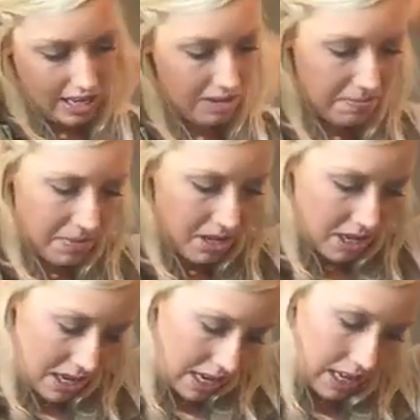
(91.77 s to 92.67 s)
up,
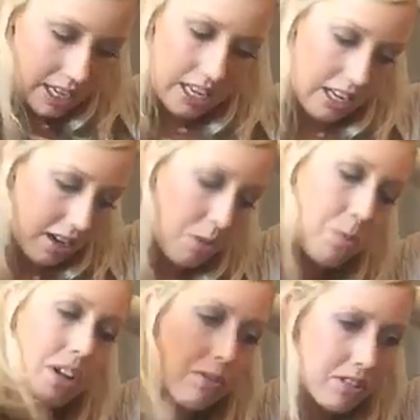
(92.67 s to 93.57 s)
and
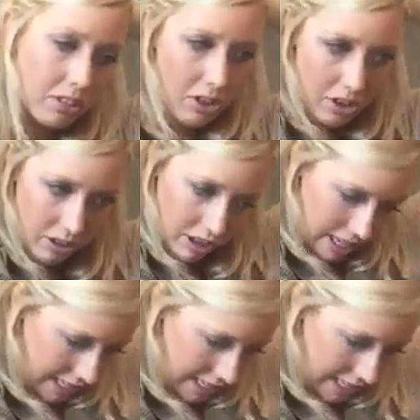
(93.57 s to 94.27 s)
when it was longer